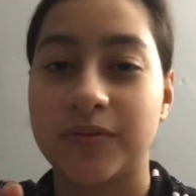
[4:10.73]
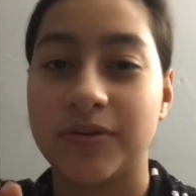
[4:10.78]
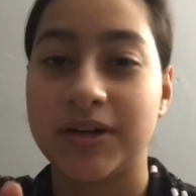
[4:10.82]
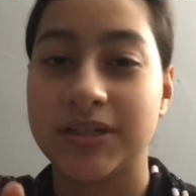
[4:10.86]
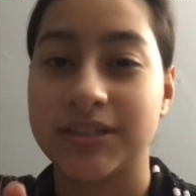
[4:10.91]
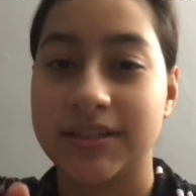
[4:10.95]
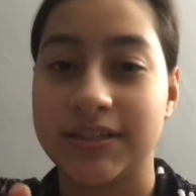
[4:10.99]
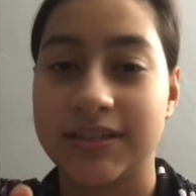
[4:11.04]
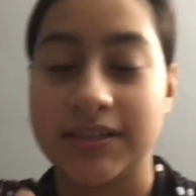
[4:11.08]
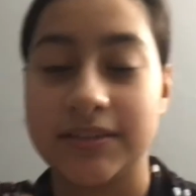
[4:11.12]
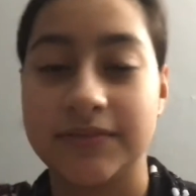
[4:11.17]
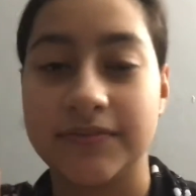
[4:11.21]

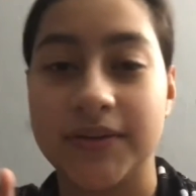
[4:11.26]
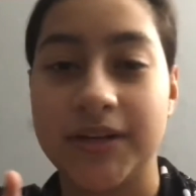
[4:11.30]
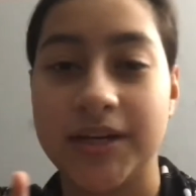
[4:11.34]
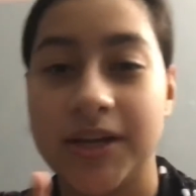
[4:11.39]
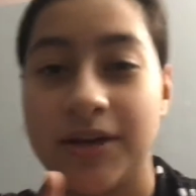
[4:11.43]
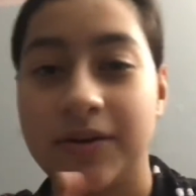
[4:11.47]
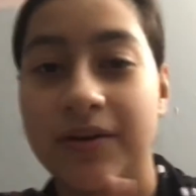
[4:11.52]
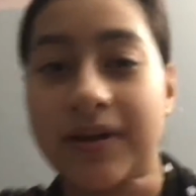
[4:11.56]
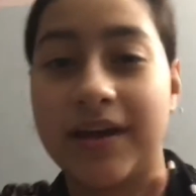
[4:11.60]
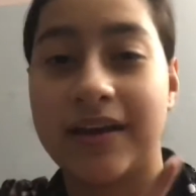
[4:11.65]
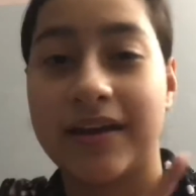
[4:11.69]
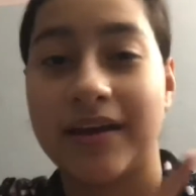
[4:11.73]
watching this
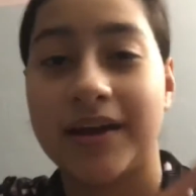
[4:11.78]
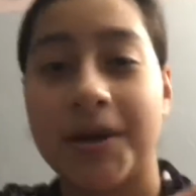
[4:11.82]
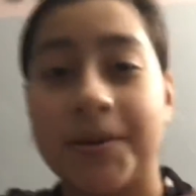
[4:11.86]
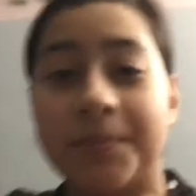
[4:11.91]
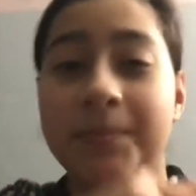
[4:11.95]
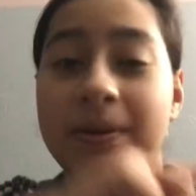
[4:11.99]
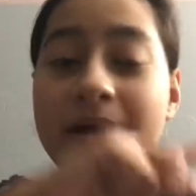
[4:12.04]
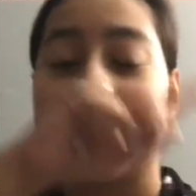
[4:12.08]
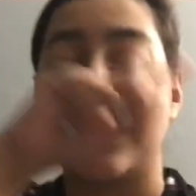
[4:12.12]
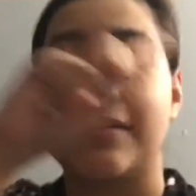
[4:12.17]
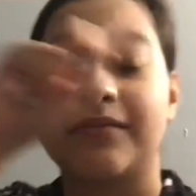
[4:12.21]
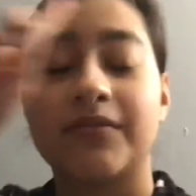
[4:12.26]
video, and come
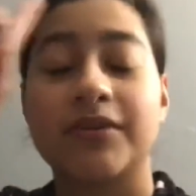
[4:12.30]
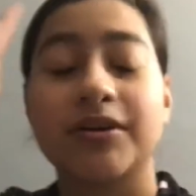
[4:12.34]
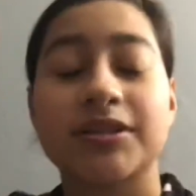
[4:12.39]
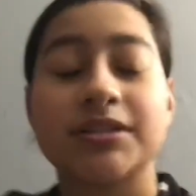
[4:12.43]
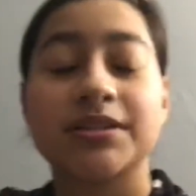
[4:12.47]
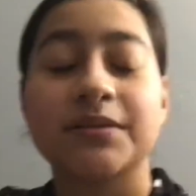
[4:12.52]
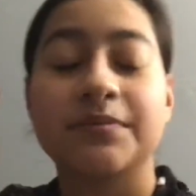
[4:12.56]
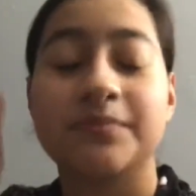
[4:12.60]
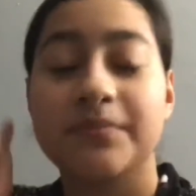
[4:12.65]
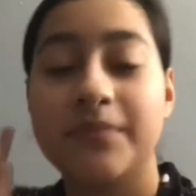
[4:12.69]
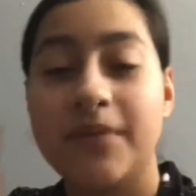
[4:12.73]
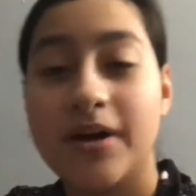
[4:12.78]
back for
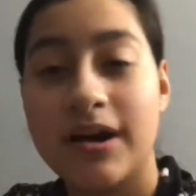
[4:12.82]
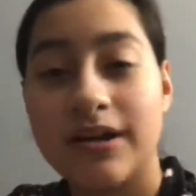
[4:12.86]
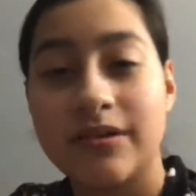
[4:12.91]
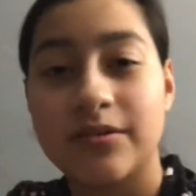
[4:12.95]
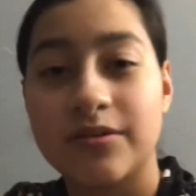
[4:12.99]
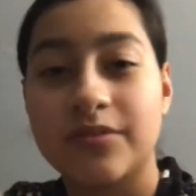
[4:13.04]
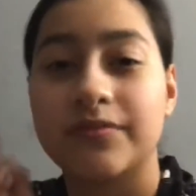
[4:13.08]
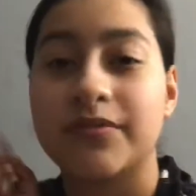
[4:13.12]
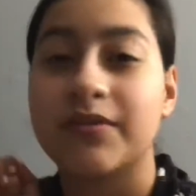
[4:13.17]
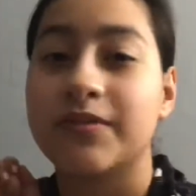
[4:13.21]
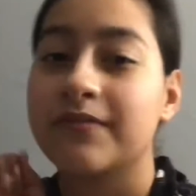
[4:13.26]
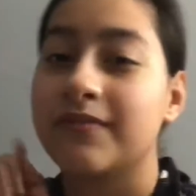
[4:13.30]

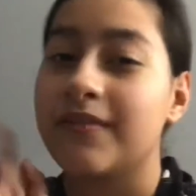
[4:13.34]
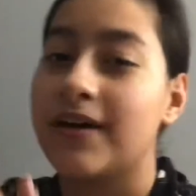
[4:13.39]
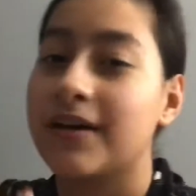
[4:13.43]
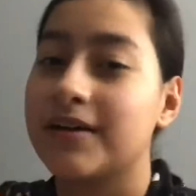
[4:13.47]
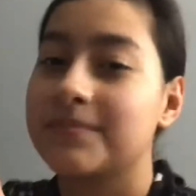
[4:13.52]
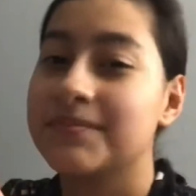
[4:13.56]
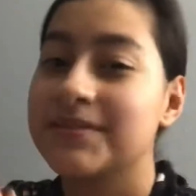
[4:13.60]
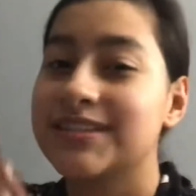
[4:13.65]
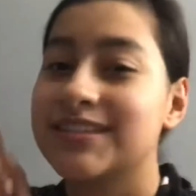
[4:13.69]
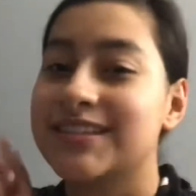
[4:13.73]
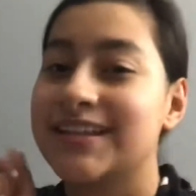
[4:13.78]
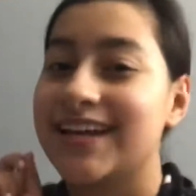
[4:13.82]
tomorrow for
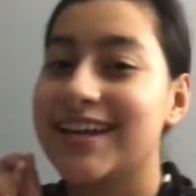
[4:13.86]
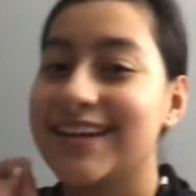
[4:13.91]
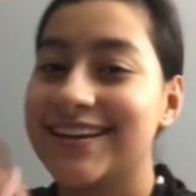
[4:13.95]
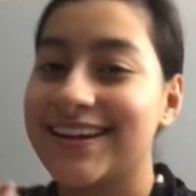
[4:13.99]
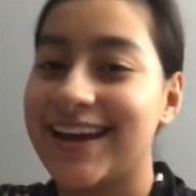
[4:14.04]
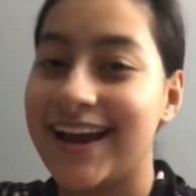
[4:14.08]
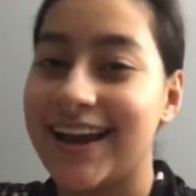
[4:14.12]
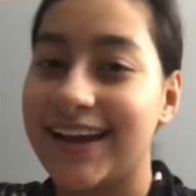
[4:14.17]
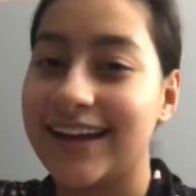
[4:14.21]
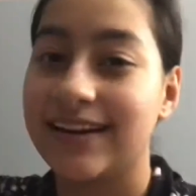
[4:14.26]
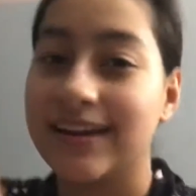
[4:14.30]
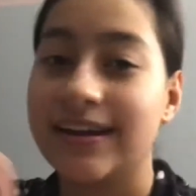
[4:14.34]
Vlogmas Day
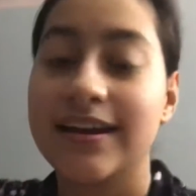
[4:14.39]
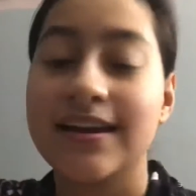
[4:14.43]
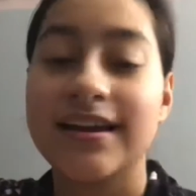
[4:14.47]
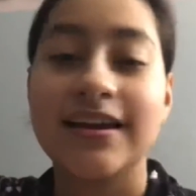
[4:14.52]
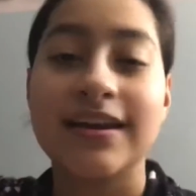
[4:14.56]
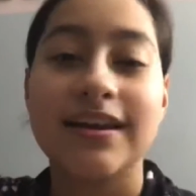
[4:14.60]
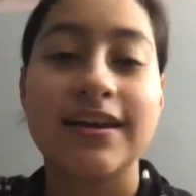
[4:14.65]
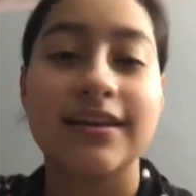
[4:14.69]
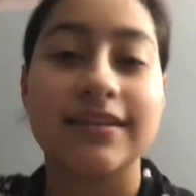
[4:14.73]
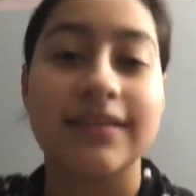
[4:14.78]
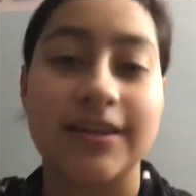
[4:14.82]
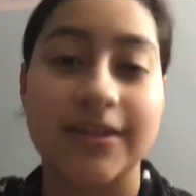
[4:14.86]
9.
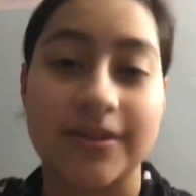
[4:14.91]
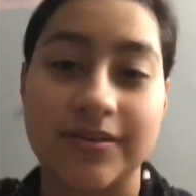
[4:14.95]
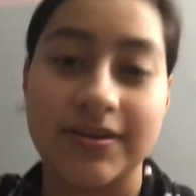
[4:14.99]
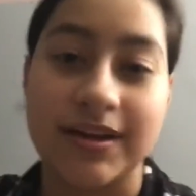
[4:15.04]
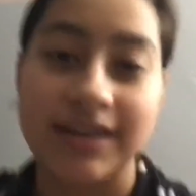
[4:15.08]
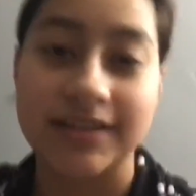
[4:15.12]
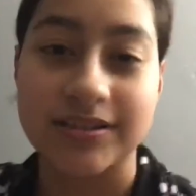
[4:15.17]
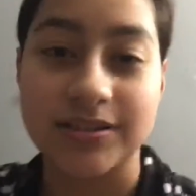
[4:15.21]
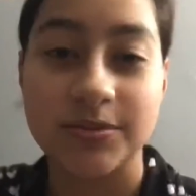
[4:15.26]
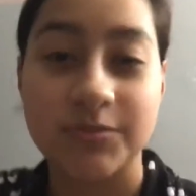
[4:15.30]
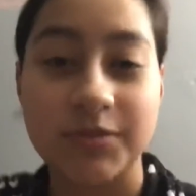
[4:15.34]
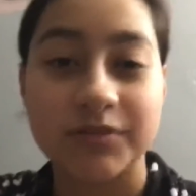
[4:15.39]
Thank you
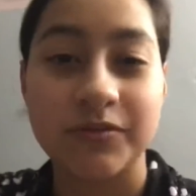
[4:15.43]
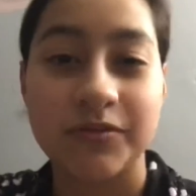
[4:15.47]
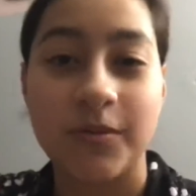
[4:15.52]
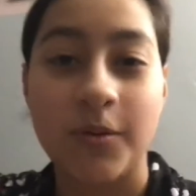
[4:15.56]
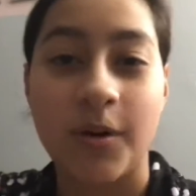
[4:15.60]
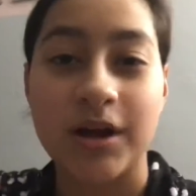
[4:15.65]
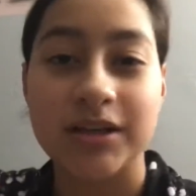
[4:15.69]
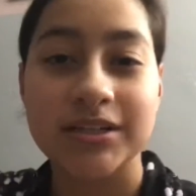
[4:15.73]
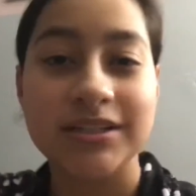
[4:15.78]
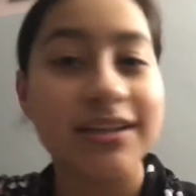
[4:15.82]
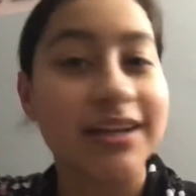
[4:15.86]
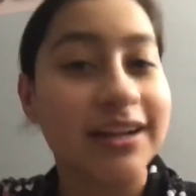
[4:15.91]
guys so much for
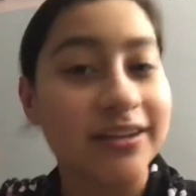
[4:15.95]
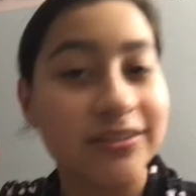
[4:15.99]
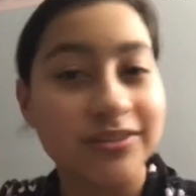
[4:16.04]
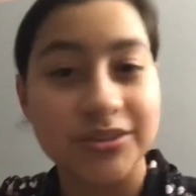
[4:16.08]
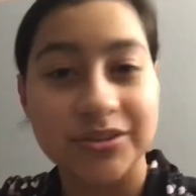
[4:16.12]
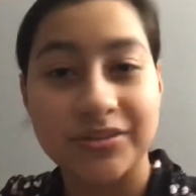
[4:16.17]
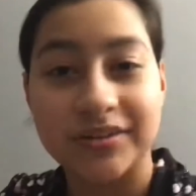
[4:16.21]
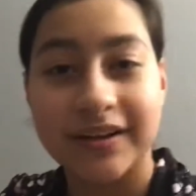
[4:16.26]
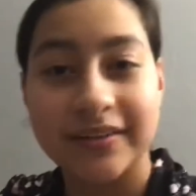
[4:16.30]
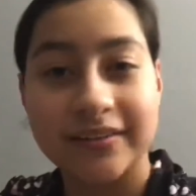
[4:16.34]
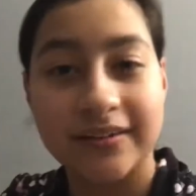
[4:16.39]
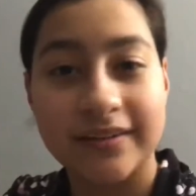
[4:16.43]
watching, and I'll see
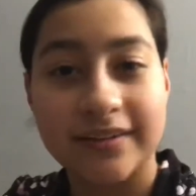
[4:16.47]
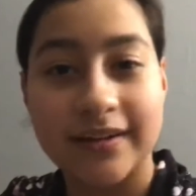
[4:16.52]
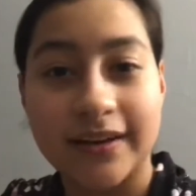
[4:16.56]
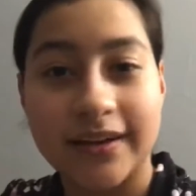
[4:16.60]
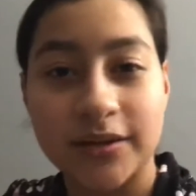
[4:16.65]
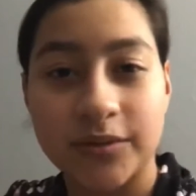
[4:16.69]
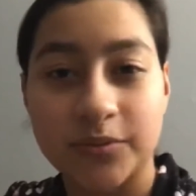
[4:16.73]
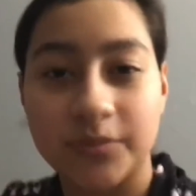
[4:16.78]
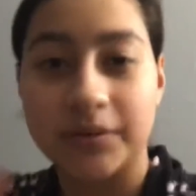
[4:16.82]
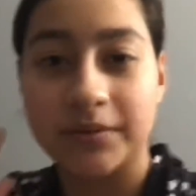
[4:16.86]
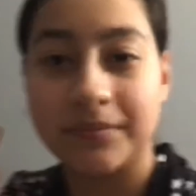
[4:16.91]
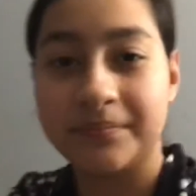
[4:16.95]
you guys on the
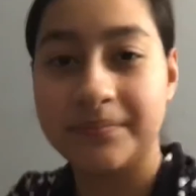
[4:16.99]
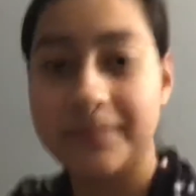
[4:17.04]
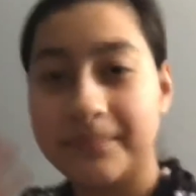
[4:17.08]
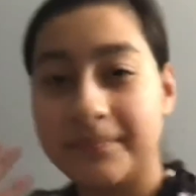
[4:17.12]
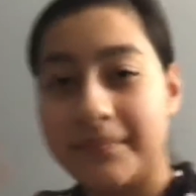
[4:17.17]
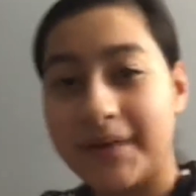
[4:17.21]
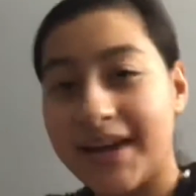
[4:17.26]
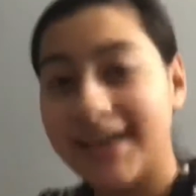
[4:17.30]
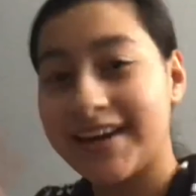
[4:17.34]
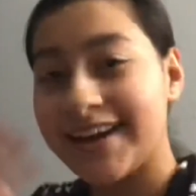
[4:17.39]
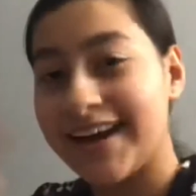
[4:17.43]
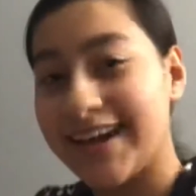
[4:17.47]
next one.
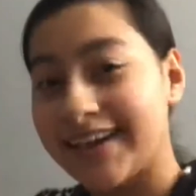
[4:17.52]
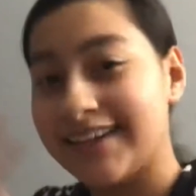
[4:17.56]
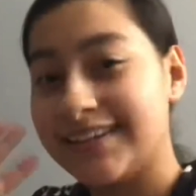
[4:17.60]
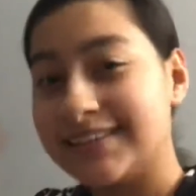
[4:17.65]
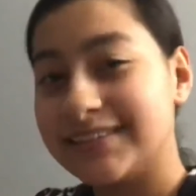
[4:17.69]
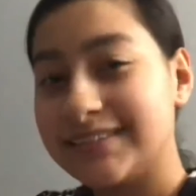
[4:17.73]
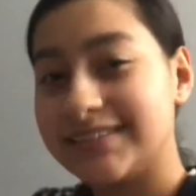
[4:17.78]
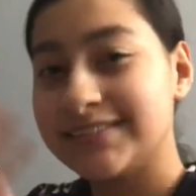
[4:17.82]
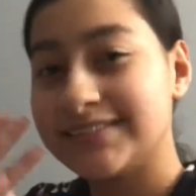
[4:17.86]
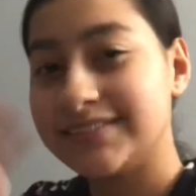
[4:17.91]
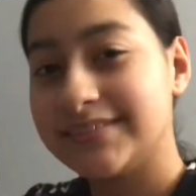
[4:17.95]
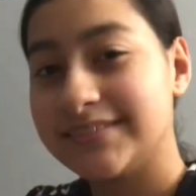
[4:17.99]
Bye
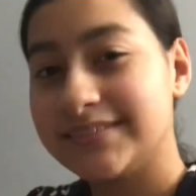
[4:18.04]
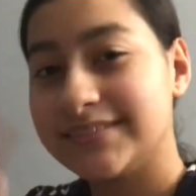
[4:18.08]
guys.